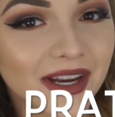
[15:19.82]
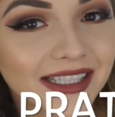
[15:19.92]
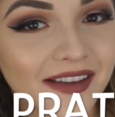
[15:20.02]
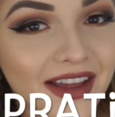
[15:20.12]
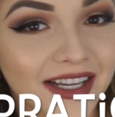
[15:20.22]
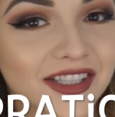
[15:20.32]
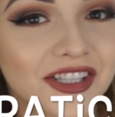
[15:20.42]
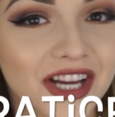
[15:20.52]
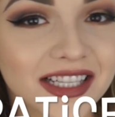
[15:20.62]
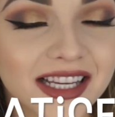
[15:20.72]
you guys have any
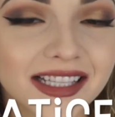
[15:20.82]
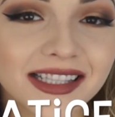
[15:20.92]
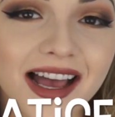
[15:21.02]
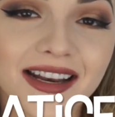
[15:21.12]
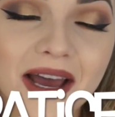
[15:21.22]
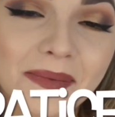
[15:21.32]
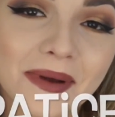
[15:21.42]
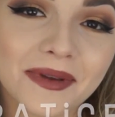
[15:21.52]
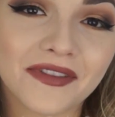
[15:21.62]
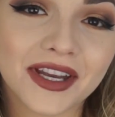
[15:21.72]
suggestions on
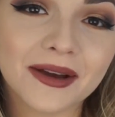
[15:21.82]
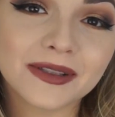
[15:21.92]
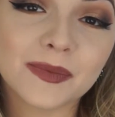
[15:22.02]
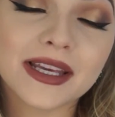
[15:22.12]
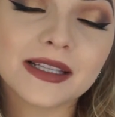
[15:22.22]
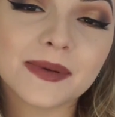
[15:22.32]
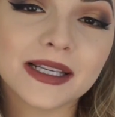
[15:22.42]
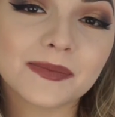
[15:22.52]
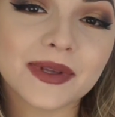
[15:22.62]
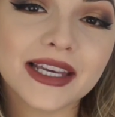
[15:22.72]
upcoming videos,
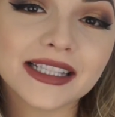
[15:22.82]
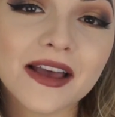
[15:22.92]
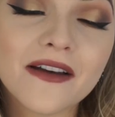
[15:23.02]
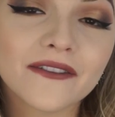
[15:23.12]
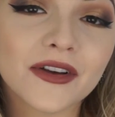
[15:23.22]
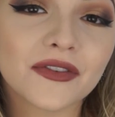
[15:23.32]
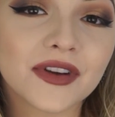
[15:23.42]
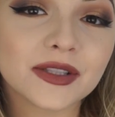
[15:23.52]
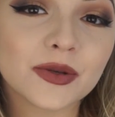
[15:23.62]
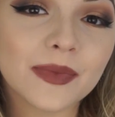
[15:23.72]
please feel
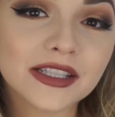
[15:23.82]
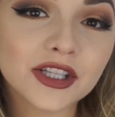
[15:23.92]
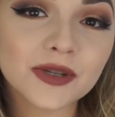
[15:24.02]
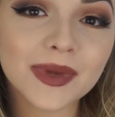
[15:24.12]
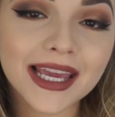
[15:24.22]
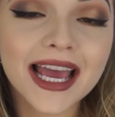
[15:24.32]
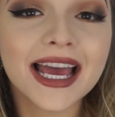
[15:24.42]
free to message me.